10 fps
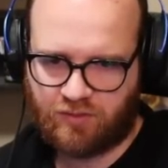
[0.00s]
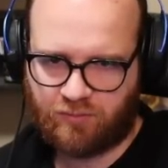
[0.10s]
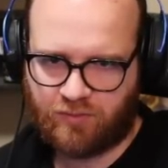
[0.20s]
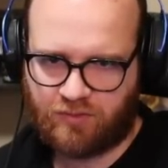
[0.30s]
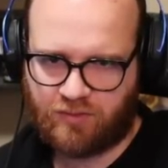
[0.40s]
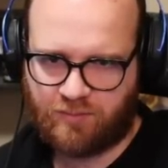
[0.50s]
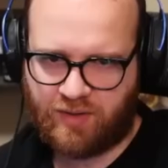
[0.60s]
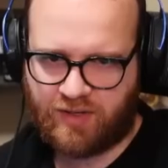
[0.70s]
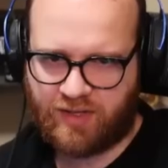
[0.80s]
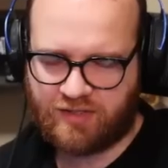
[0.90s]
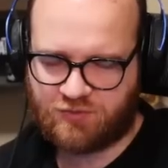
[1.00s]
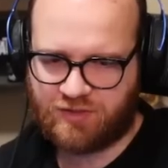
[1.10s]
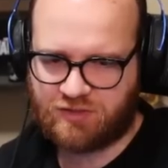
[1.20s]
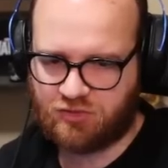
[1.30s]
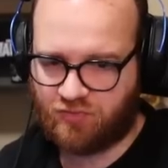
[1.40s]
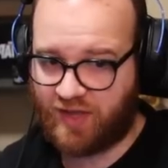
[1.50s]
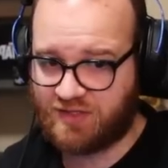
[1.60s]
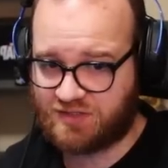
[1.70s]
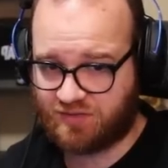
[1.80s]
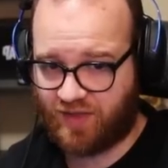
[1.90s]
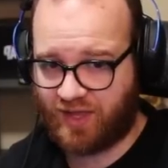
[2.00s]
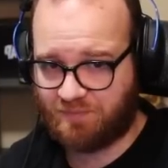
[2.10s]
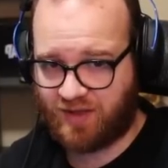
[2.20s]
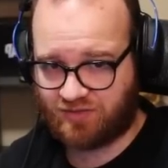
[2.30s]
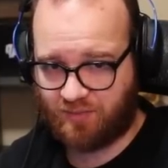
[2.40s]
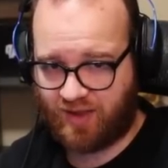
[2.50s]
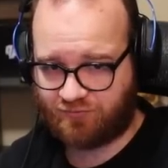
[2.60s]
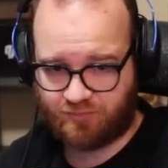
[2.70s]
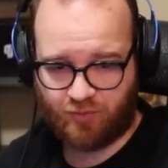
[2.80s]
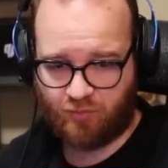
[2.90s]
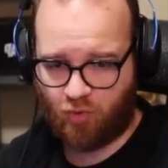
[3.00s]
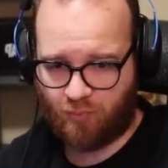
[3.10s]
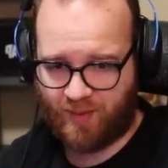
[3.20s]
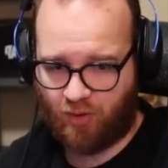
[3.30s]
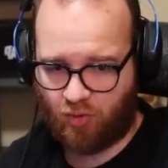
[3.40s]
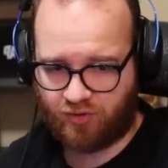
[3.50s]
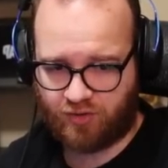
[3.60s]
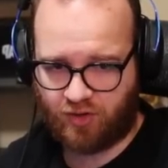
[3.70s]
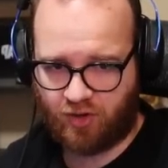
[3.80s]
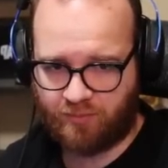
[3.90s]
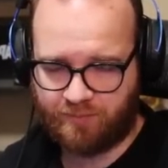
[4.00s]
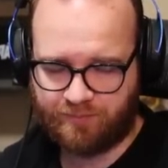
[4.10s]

Well, I mean, I guess we do this, like, make them have to put more power into here.